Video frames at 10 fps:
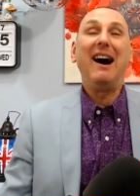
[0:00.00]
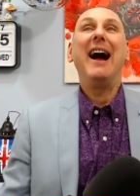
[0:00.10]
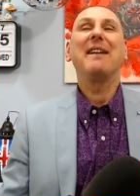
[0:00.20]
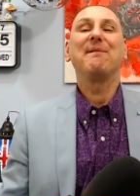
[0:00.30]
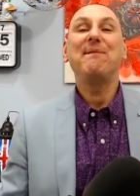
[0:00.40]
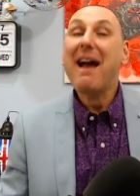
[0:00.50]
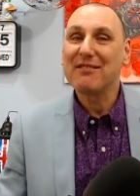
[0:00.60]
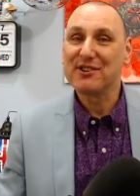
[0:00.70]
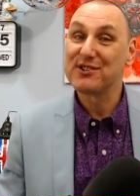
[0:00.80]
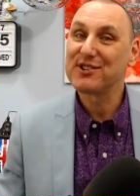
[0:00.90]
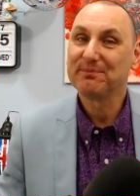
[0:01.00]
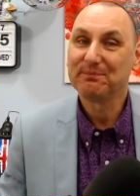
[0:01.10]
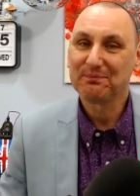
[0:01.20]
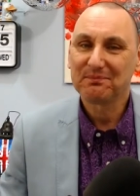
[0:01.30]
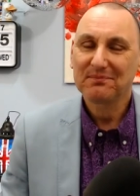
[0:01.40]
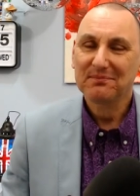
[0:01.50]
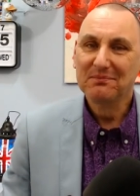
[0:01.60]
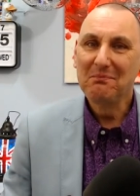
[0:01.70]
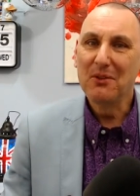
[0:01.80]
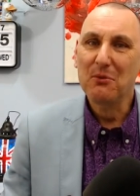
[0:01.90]
I had Farah's
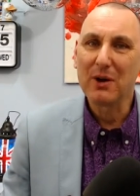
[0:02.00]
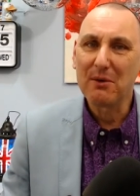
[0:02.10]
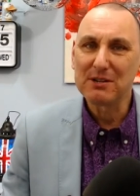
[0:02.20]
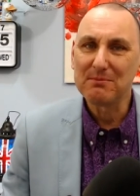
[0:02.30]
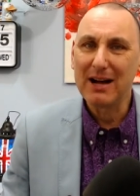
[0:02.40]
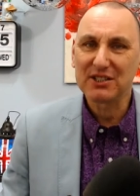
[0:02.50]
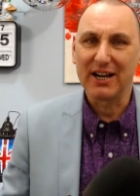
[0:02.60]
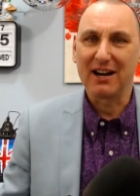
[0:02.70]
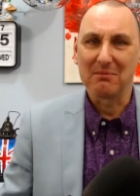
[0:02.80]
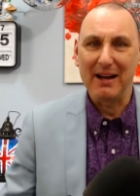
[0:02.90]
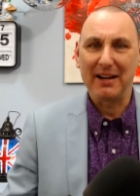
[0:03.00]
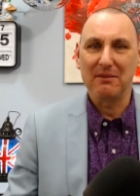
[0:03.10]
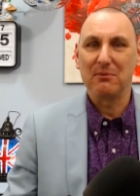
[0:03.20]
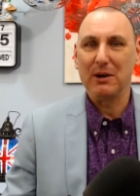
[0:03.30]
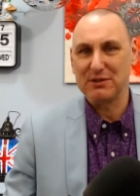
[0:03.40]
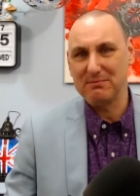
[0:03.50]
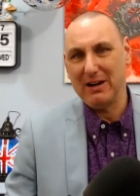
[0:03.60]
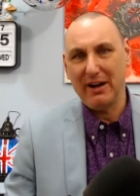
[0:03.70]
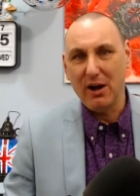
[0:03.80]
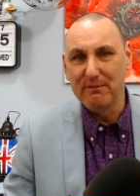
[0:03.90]
when I was a much young man, when I was in
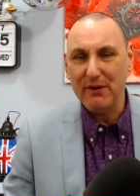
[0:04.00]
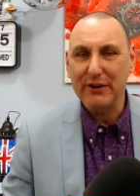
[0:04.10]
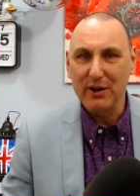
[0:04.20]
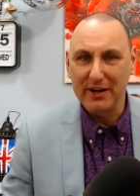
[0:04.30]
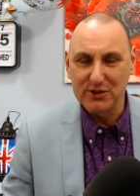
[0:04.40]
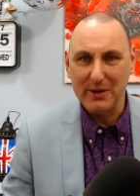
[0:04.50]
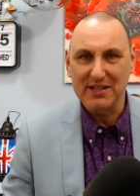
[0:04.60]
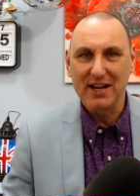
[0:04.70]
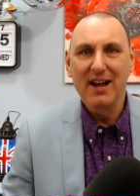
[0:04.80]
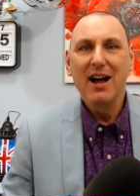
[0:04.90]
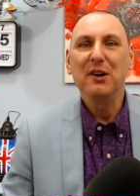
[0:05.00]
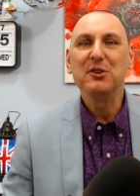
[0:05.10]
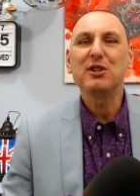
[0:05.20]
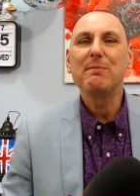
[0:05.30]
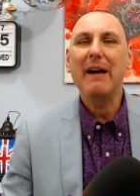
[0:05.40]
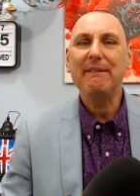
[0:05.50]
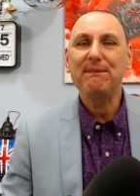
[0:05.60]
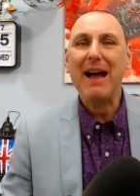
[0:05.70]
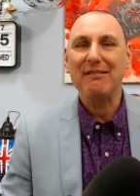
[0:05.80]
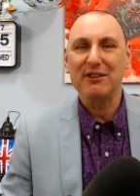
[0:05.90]
my very early 20s, I used to buy
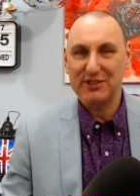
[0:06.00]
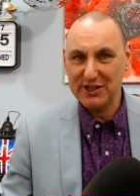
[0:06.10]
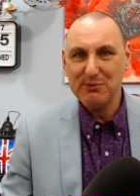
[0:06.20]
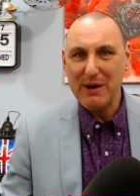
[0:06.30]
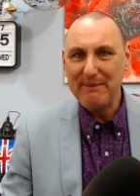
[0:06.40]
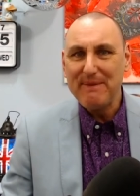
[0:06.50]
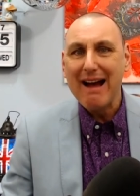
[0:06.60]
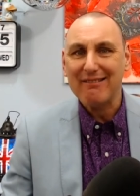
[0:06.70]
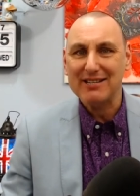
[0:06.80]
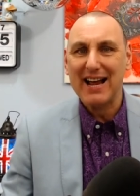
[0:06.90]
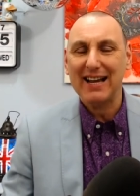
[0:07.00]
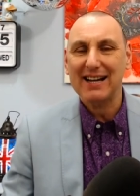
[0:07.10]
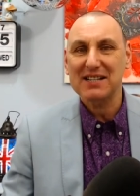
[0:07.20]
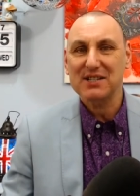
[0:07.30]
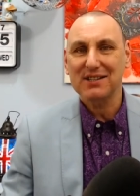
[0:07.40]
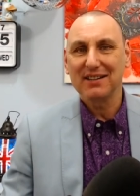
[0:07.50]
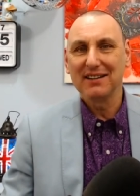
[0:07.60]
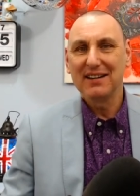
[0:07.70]
Farrah's. Did you wear Farrah's, Alex?